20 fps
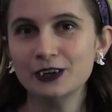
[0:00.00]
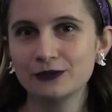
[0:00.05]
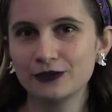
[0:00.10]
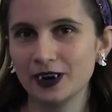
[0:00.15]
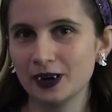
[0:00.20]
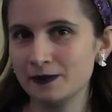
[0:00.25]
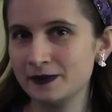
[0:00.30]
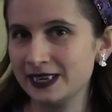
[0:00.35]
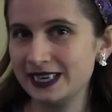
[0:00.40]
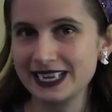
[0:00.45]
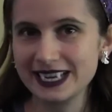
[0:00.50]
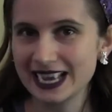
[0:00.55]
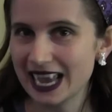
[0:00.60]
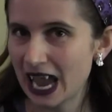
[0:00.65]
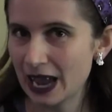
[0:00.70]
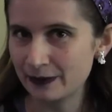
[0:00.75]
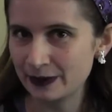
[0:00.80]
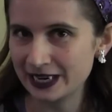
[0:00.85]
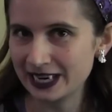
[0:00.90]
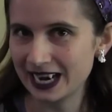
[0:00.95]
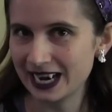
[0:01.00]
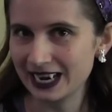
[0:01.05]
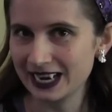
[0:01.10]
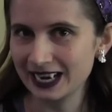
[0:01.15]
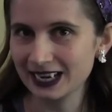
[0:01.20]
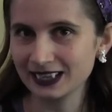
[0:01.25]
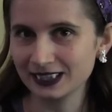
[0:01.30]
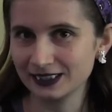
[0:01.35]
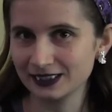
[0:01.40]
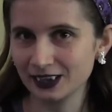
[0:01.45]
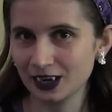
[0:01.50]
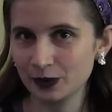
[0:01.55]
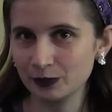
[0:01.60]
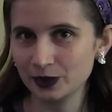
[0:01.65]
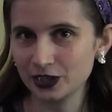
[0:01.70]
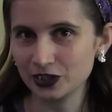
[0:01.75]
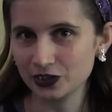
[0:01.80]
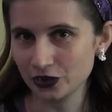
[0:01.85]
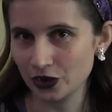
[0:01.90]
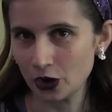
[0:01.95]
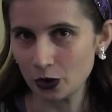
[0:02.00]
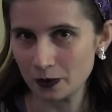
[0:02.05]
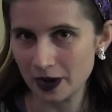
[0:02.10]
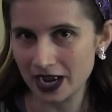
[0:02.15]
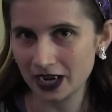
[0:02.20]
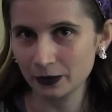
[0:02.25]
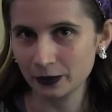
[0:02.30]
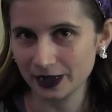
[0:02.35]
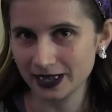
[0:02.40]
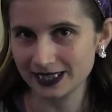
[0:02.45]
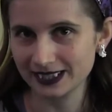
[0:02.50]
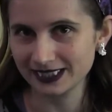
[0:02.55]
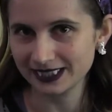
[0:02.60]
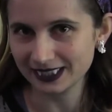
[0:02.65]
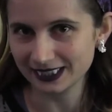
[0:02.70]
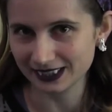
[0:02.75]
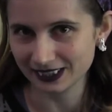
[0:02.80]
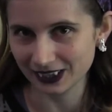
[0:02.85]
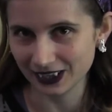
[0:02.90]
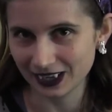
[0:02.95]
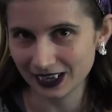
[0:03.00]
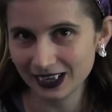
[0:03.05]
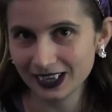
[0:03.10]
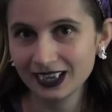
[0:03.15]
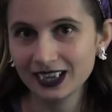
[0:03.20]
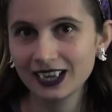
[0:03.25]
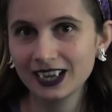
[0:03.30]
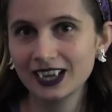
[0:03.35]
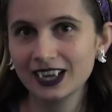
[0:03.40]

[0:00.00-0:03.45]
From decapitating a zombie snowman with a seesaw,